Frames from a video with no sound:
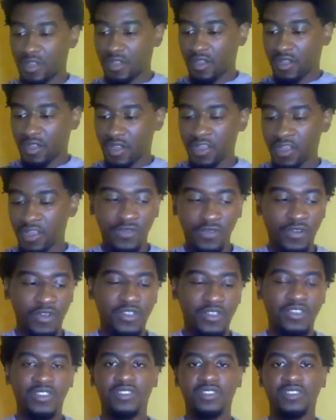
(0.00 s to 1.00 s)
introverted
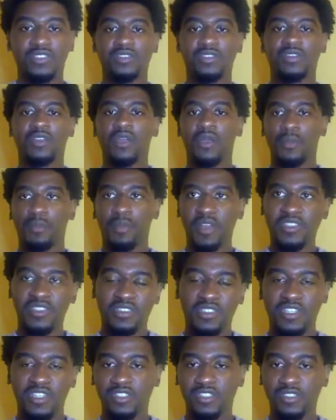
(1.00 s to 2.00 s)
sensing pays
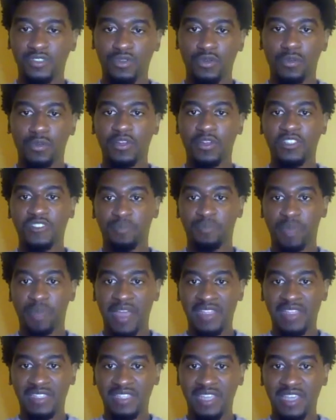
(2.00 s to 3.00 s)
attention to a bunch of
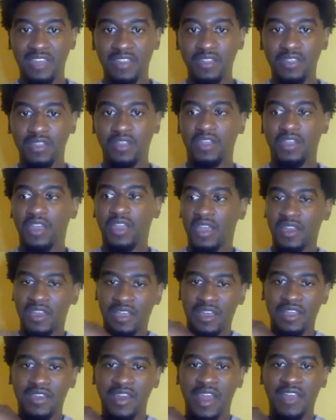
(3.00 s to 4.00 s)
past data and it
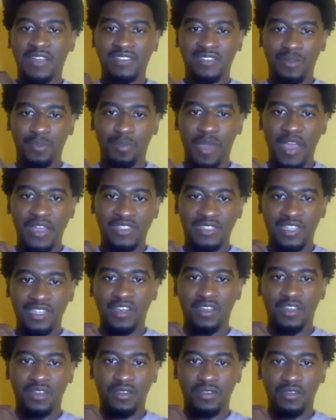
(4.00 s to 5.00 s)
connects the past data
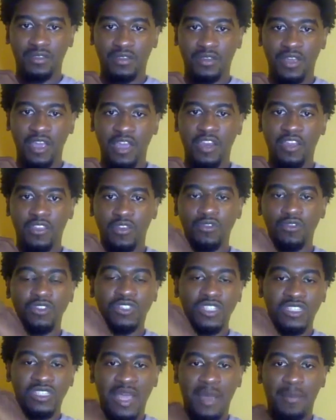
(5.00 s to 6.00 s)
and it
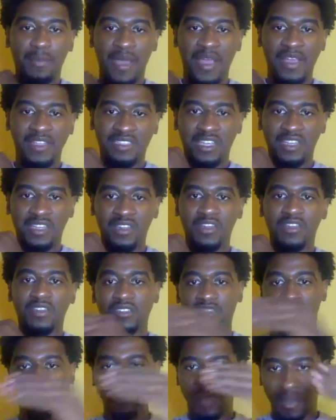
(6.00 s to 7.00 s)
uses that past data
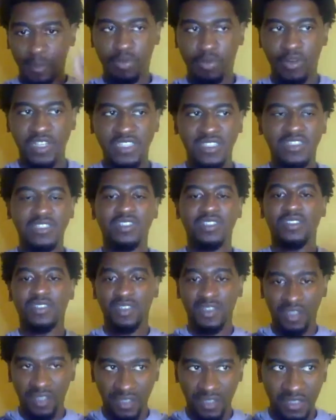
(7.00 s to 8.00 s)
to make present
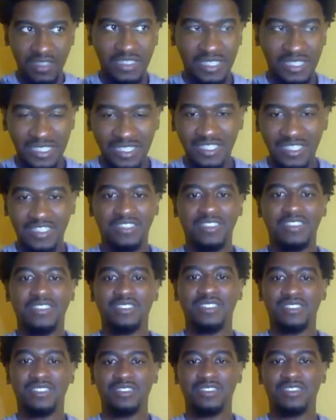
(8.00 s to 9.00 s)

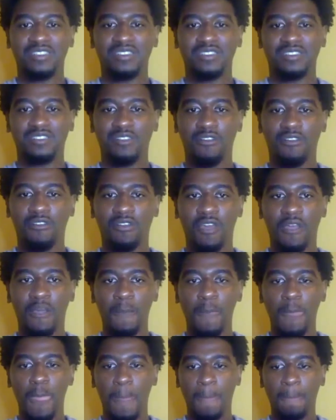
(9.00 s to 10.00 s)
decisions. Okay,
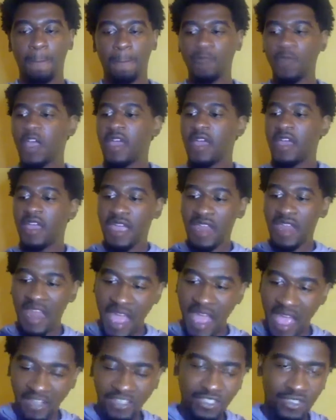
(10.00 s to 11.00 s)
and
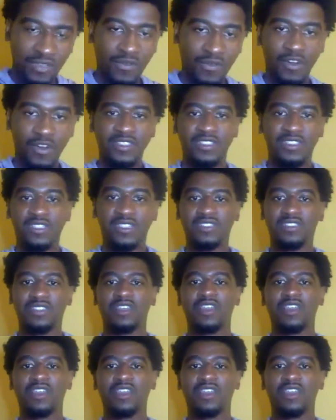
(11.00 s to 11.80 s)
extroverted sensing